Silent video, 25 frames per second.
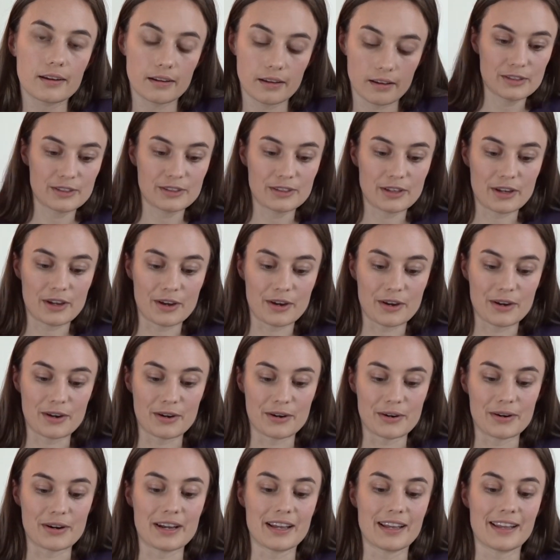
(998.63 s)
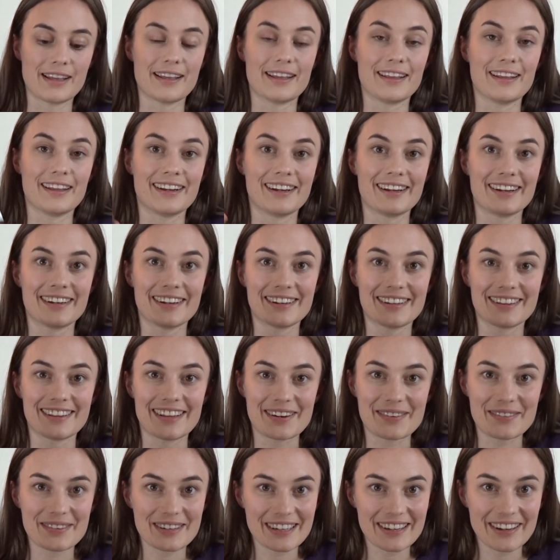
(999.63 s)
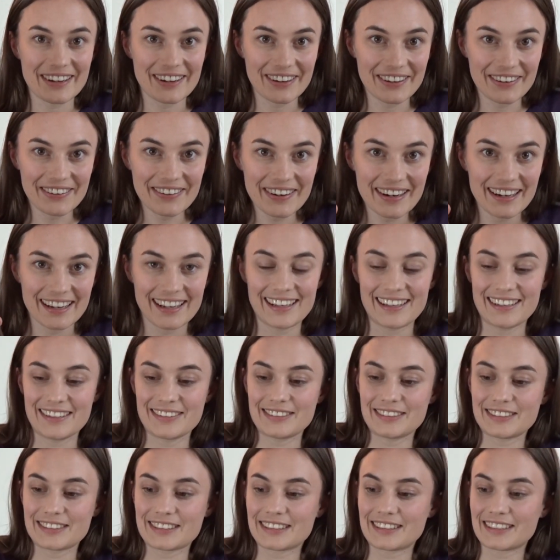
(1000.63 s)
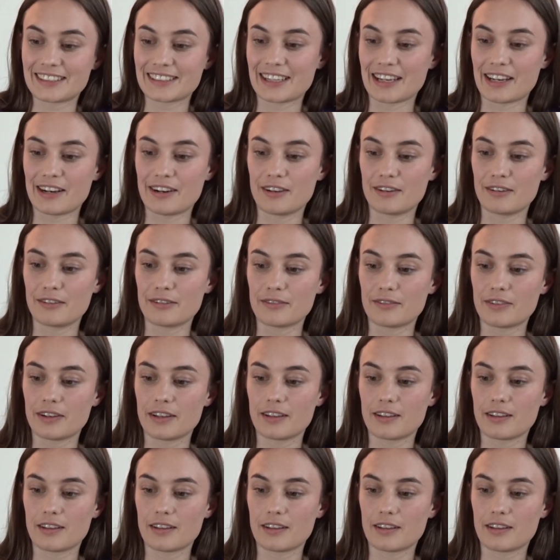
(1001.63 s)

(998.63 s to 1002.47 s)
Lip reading: So there we go. Just gonna kind of